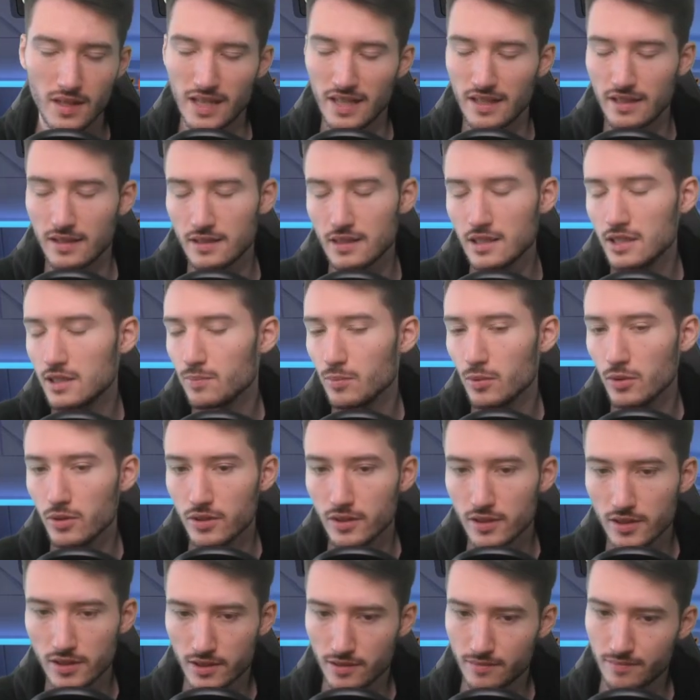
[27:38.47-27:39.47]
Yeah, at this
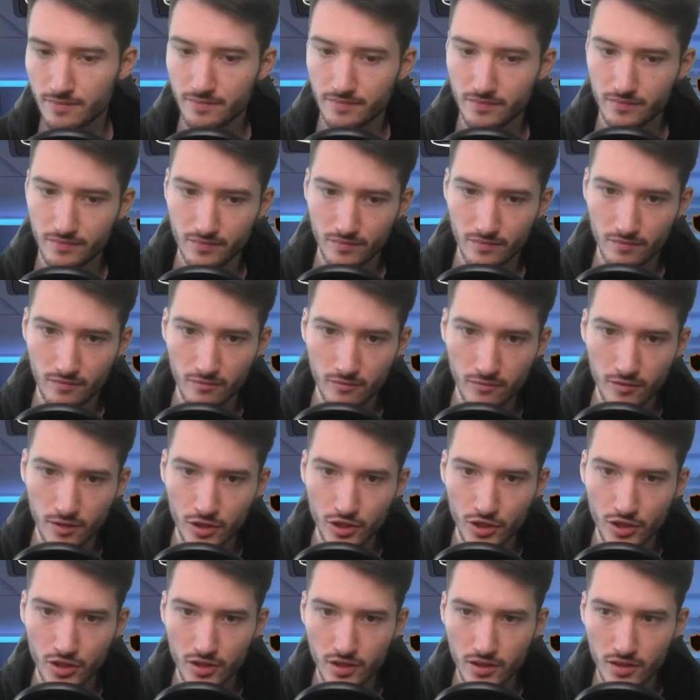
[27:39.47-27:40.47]
point, we're
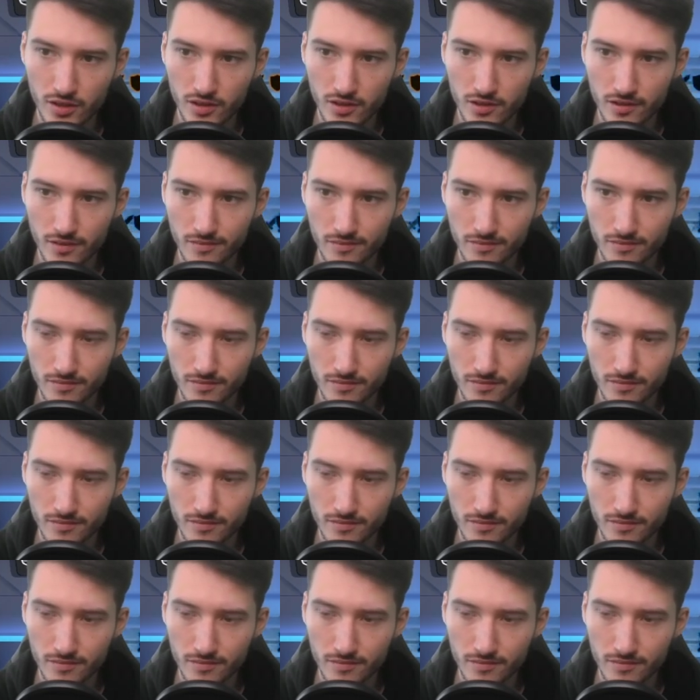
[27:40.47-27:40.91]
just